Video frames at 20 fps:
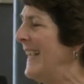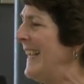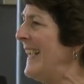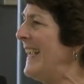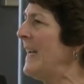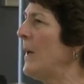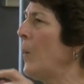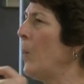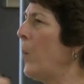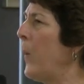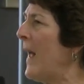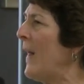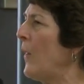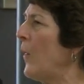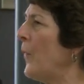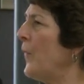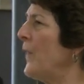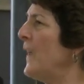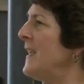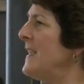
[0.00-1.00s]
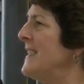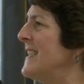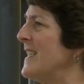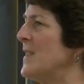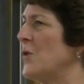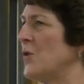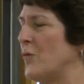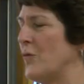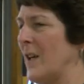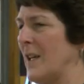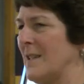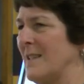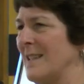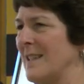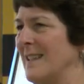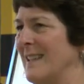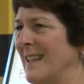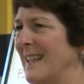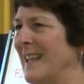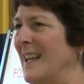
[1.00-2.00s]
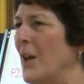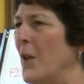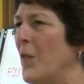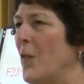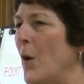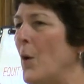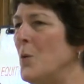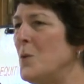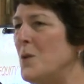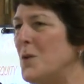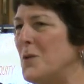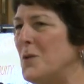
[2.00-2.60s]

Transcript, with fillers: In a wealthy district, those